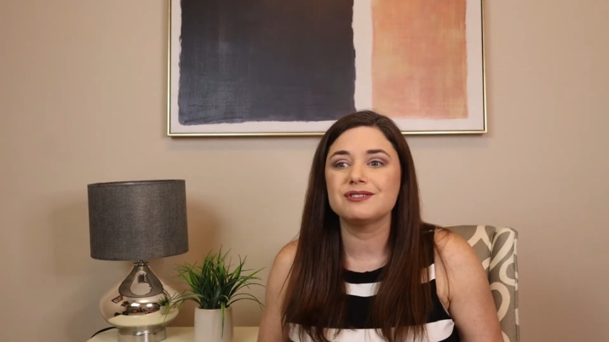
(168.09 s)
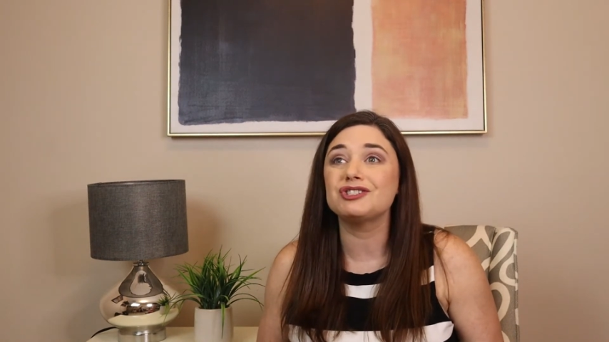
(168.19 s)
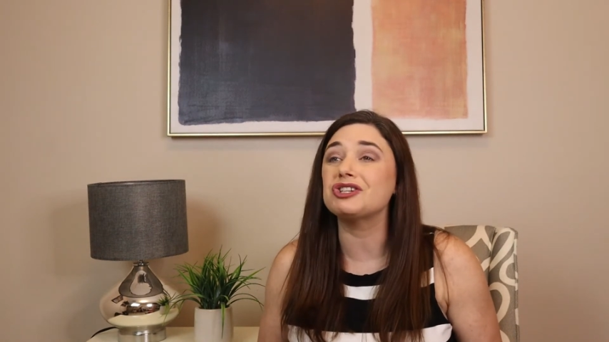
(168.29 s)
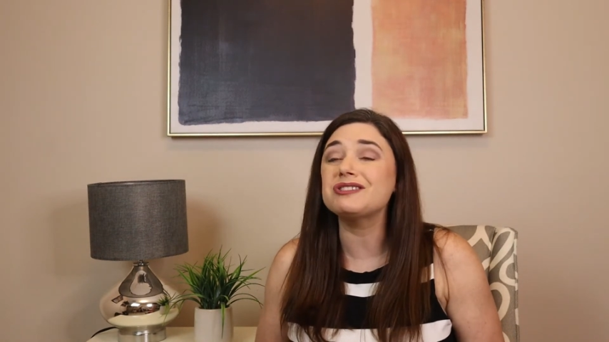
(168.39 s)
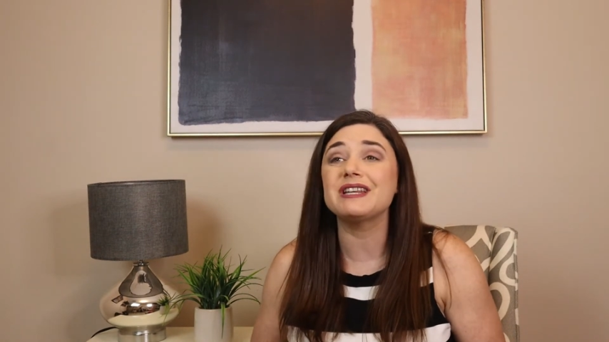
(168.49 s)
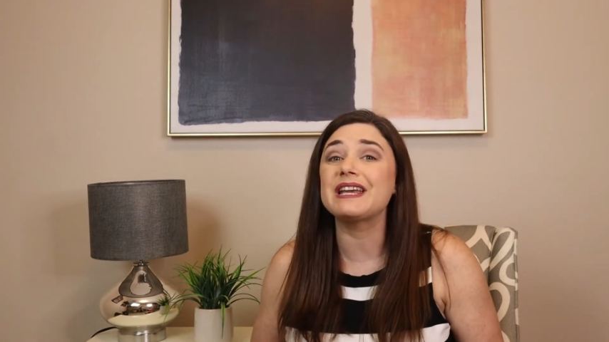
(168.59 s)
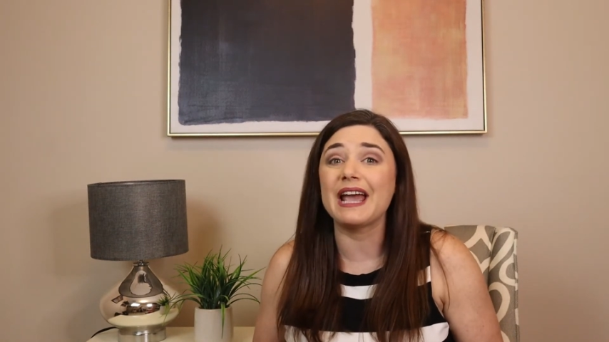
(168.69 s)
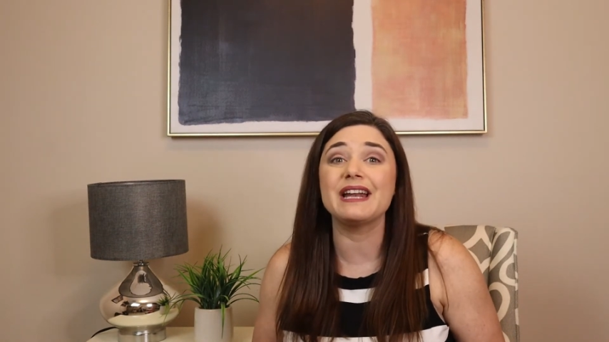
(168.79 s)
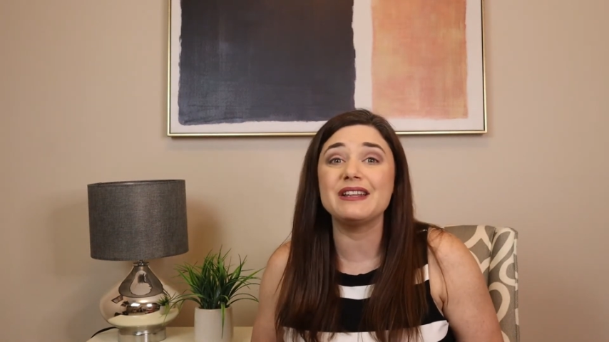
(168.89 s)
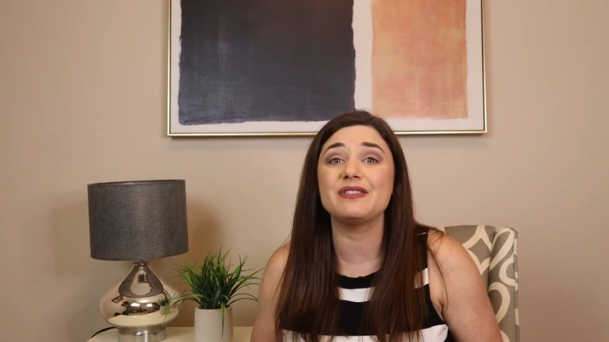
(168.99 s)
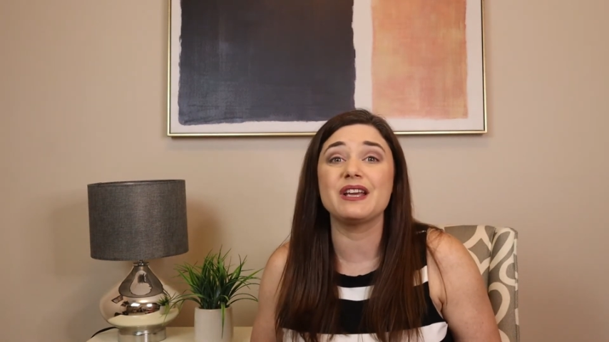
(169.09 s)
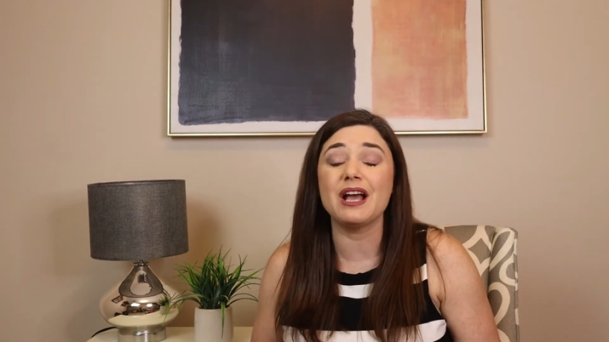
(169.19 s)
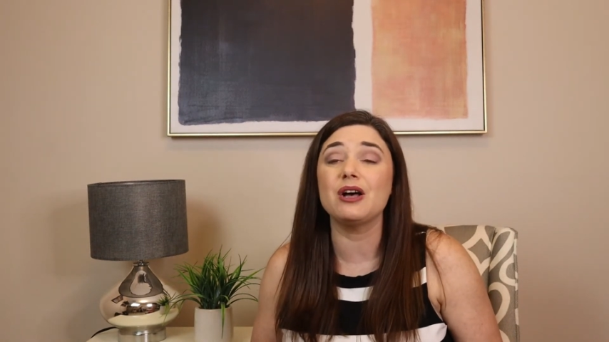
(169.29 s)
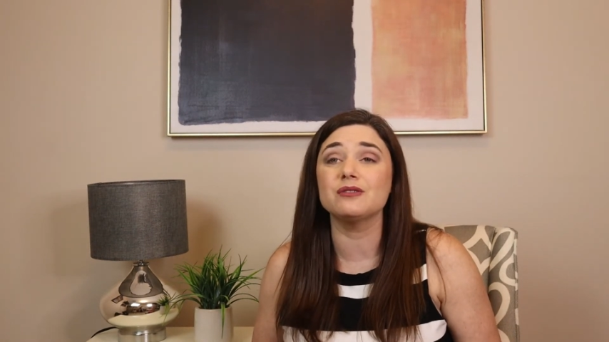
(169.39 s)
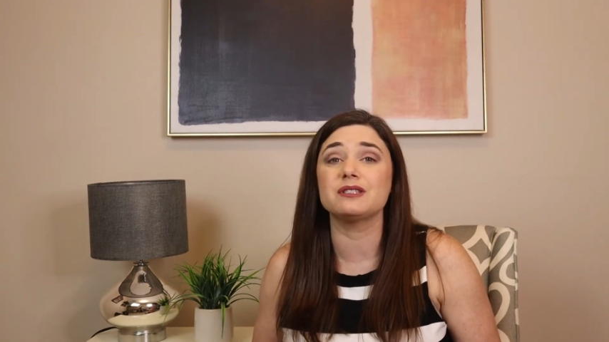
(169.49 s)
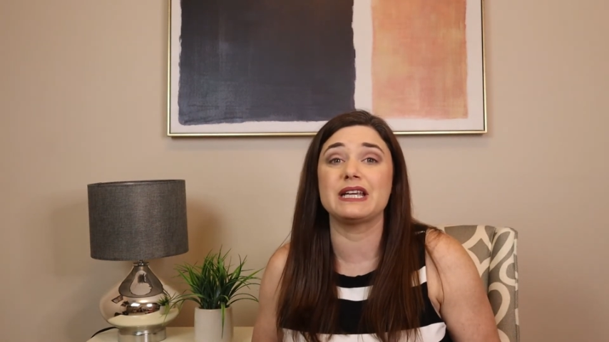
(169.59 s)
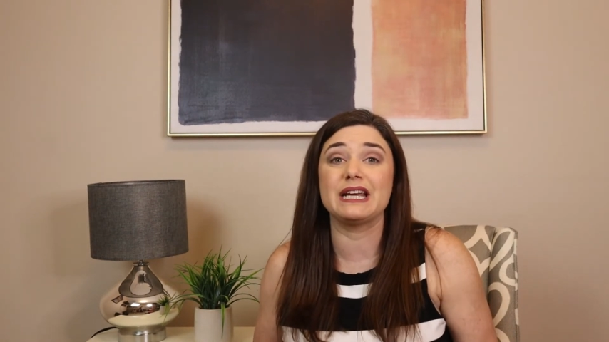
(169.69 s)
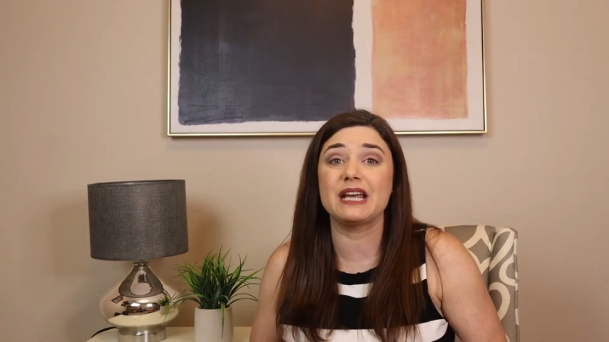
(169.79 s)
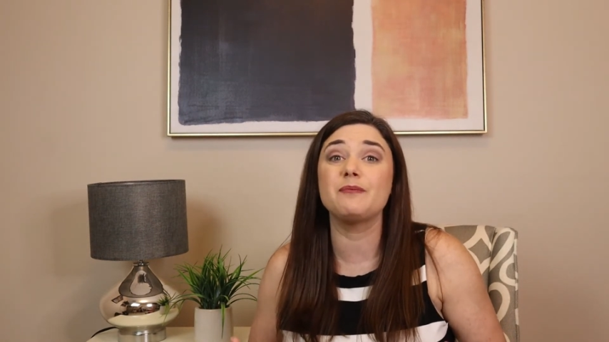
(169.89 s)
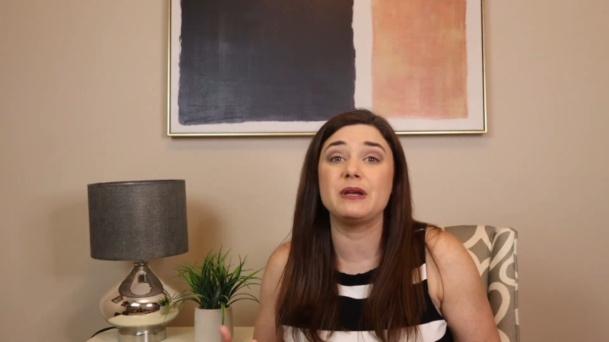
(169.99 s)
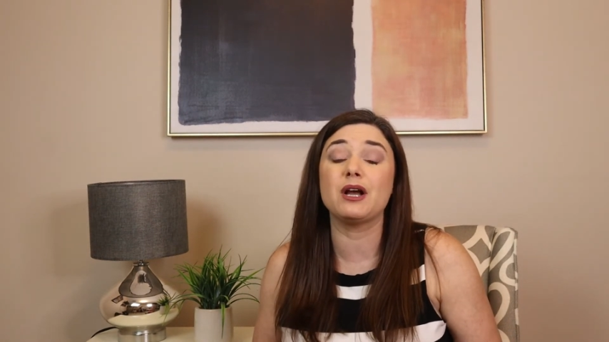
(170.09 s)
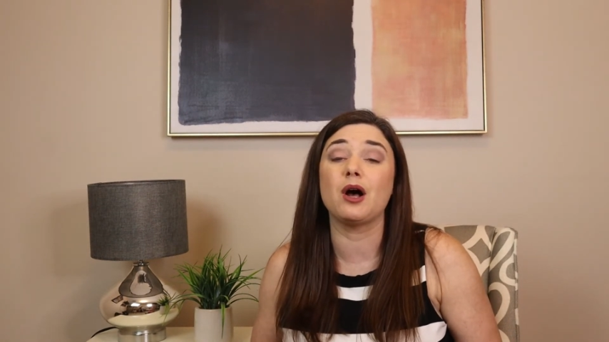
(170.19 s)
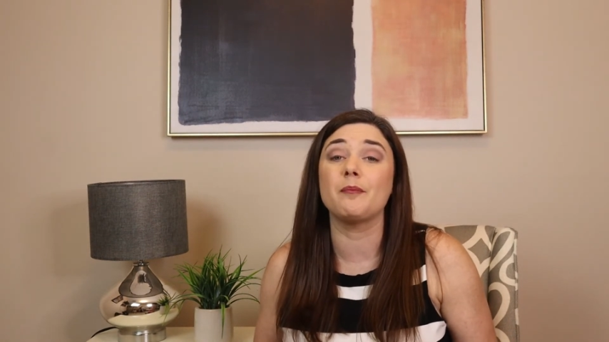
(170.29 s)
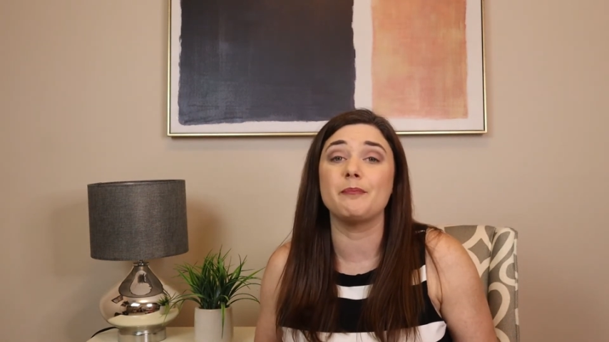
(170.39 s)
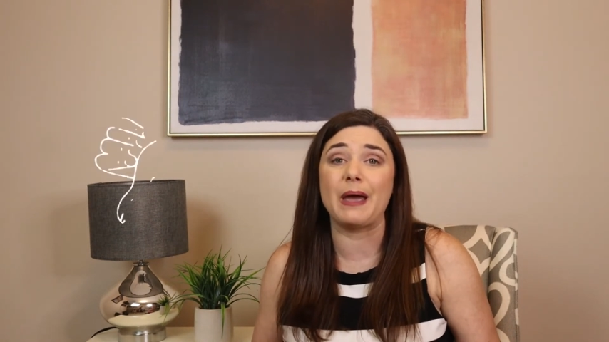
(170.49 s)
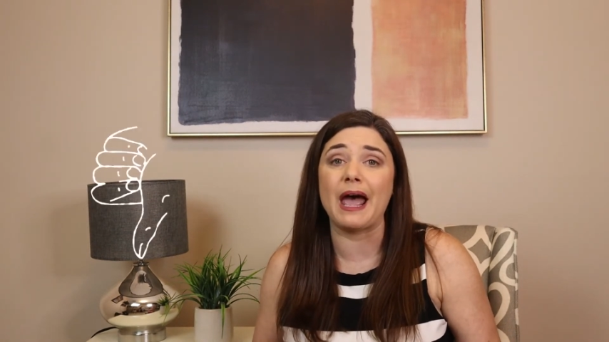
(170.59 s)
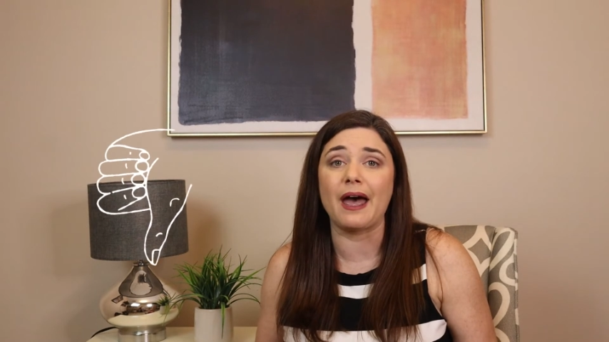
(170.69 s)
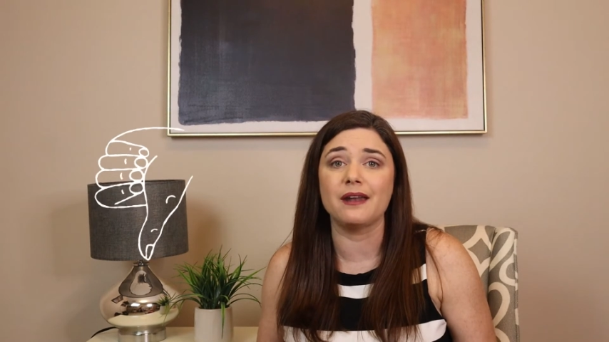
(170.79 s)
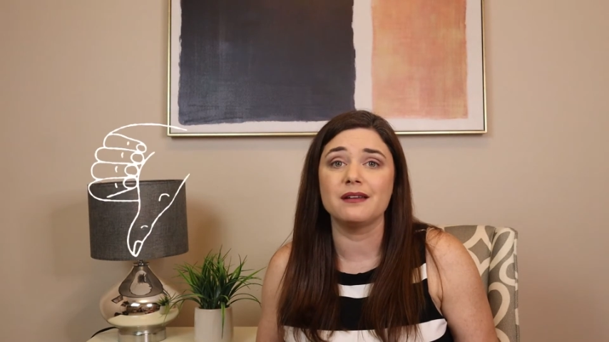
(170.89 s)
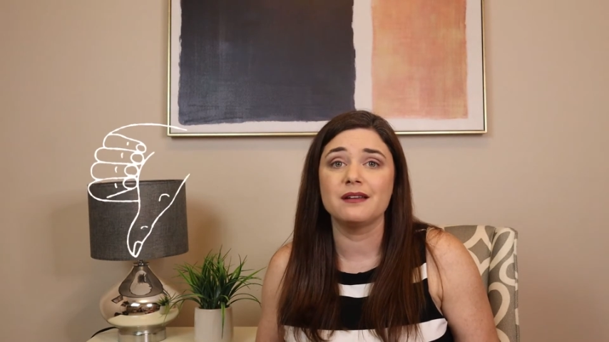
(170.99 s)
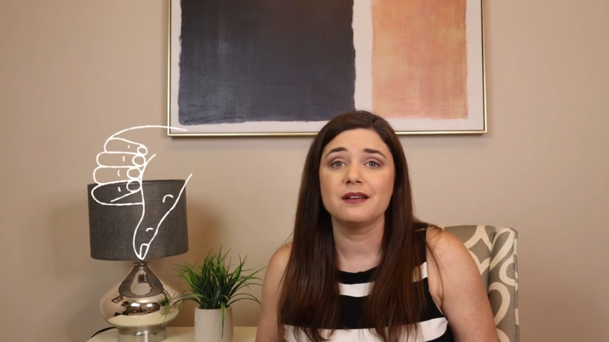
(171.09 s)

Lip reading: just like anything else, it can become bad.